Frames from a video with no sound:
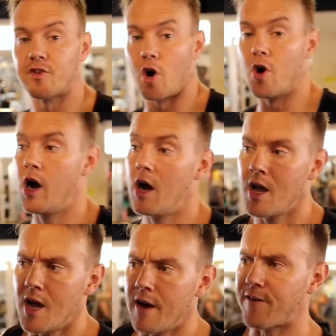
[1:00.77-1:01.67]
So
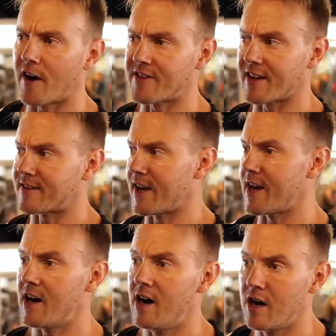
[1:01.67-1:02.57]
5 sets
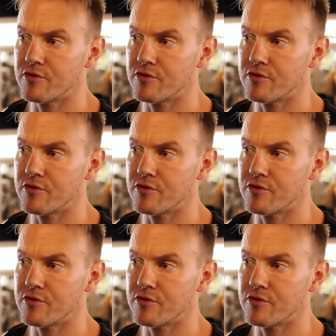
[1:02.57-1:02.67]
here,